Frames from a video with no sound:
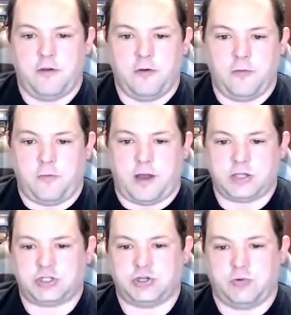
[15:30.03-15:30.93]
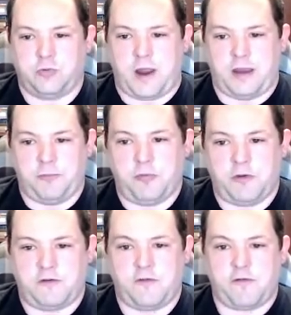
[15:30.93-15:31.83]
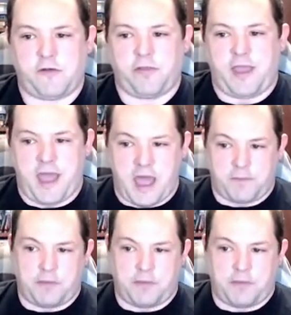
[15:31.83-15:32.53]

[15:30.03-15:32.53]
watch your write permissions on the app,